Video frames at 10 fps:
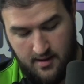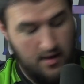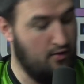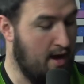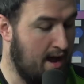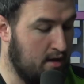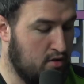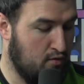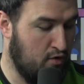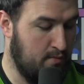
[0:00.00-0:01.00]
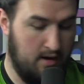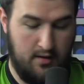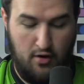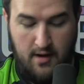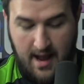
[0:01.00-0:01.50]
All right, Cherubin
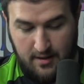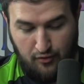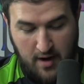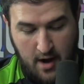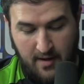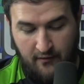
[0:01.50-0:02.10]
is our next rare.